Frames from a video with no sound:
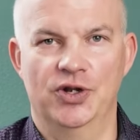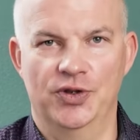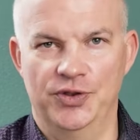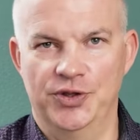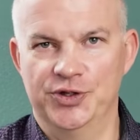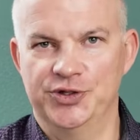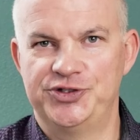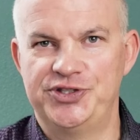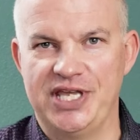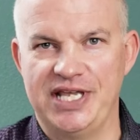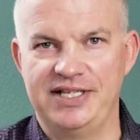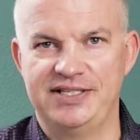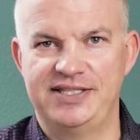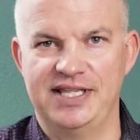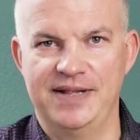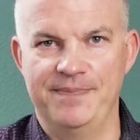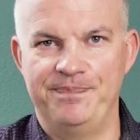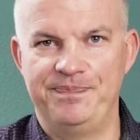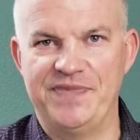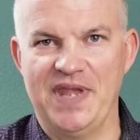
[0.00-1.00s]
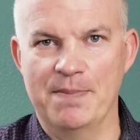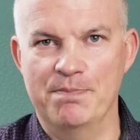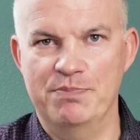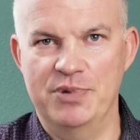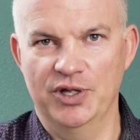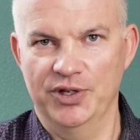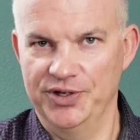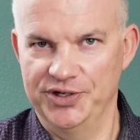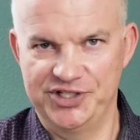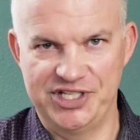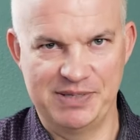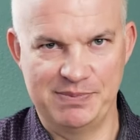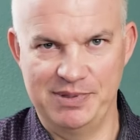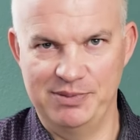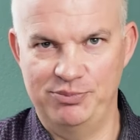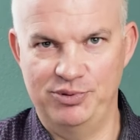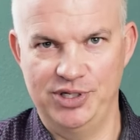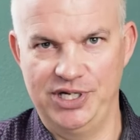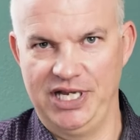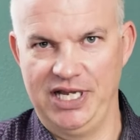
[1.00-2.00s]
those things that builders have
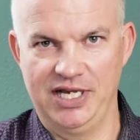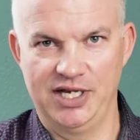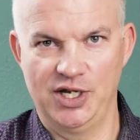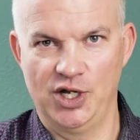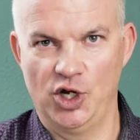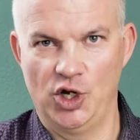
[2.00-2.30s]
been putting into